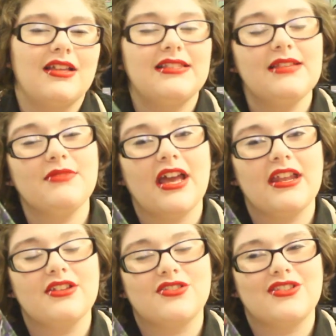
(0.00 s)
It seemed kind
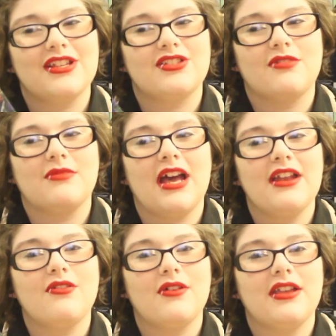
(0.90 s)
of interesting, so I'm
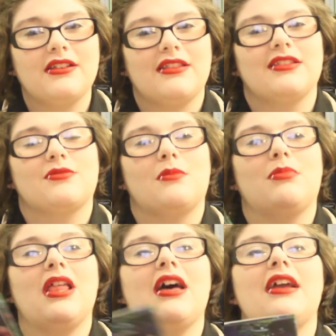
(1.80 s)
kind of going into this one
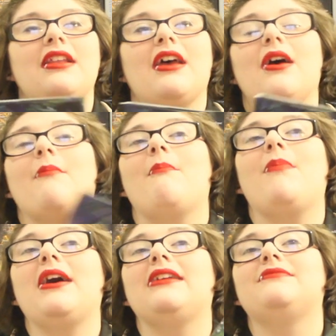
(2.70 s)
blind.
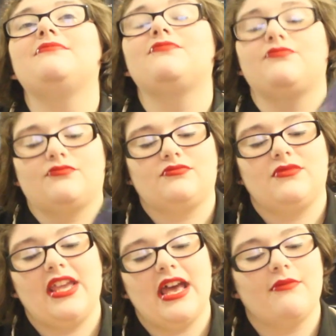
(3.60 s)
But
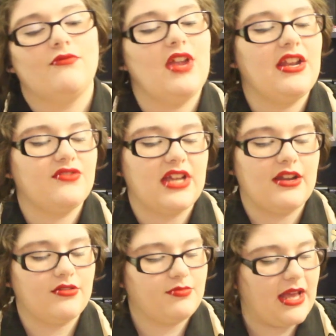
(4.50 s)
yeah, Reign of
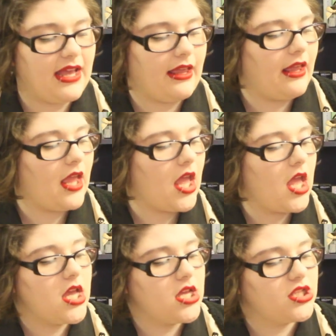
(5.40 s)
Shadows by
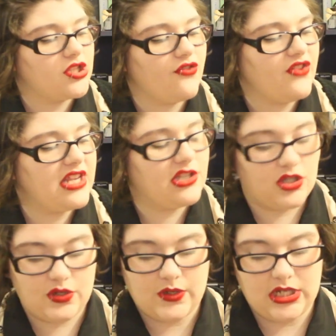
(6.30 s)
Sophie
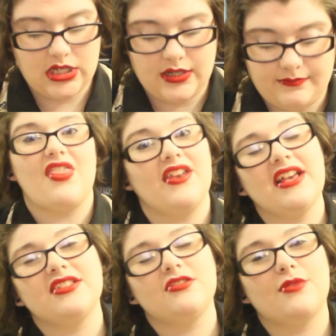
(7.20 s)
Jordan. The
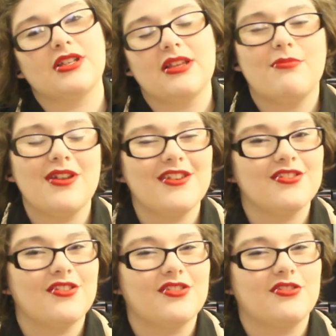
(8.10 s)
next two books, I'm pretty
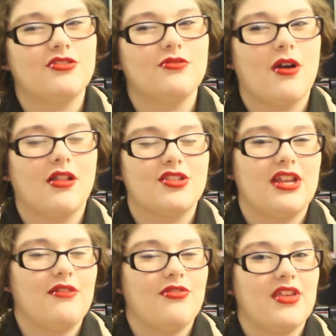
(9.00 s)
sure this is a
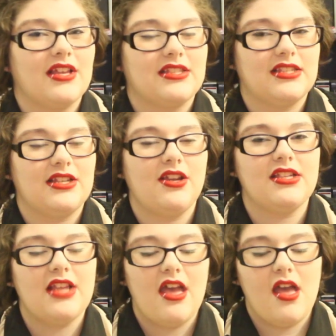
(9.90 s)
duology. I don't think it's a series.